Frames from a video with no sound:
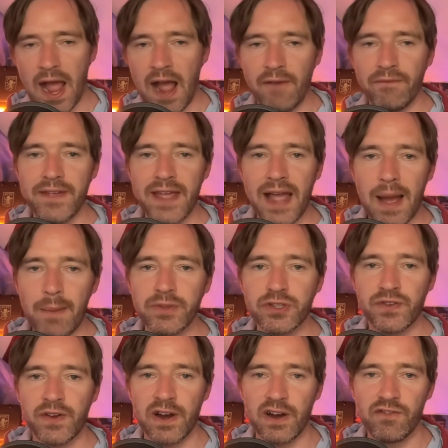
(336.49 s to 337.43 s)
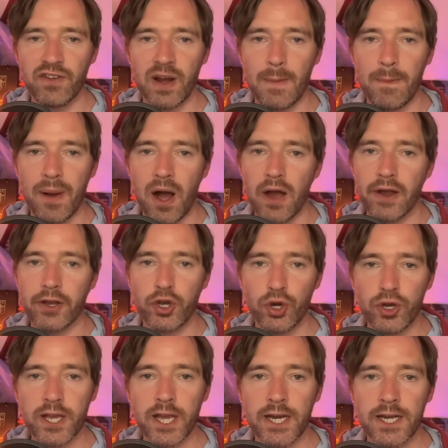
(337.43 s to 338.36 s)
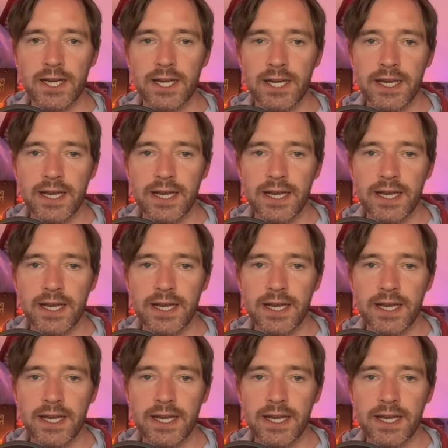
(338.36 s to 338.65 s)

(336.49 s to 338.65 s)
have the atmosphere at Villa Park cooking,